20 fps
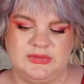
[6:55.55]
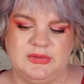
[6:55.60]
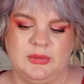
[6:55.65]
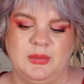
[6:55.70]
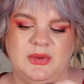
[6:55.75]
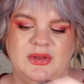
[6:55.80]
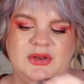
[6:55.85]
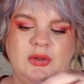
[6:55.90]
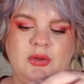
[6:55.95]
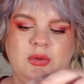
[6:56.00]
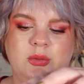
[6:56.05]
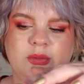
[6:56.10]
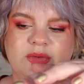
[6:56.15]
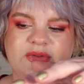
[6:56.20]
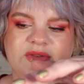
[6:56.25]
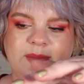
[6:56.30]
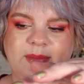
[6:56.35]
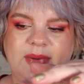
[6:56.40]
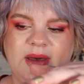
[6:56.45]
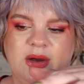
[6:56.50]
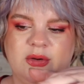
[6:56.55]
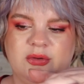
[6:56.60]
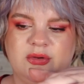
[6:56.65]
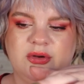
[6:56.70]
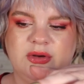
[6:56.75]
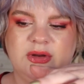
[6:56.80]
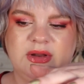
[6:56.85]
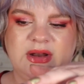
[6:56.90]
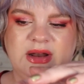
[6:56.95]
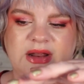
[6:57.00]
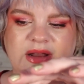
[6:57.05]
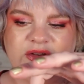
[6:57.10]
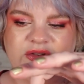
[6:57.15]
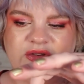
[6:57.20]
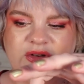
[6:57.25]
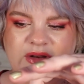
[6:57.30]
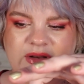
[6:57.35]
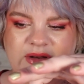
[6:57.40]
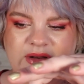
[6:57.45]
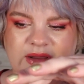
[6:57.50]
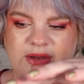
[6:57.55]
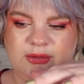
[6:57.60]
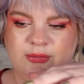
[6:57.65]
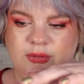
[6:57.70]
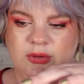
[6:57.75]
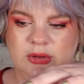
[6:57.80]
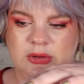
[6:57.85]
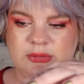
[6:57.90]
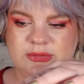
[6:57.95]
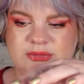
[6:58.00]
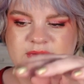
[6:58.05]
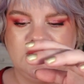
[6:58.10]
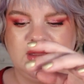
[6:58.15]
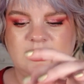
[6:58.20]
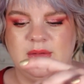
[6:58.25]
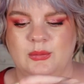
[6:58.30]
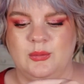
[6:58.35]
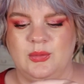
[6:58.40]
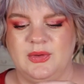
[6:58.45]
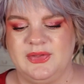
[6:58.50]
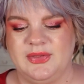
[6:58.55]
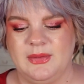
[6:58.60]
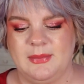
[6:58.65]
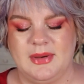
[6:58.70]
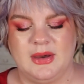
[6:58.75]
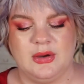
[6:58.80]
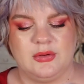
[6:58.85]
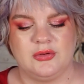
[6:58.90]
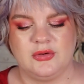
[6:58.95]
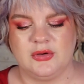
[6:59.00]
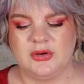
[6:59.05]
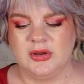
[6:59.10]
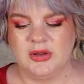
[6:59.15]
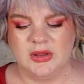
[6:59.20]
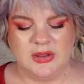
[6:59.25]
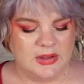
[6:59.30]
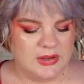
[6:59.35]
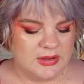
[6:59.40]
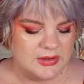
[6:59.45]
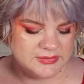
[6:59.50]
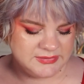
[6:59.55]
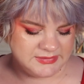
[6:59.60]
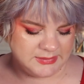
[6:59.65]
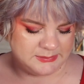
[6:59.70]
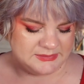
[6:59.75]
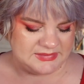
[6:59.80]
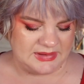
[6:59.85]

so when you use the powder, it actually like falls down with the powder. So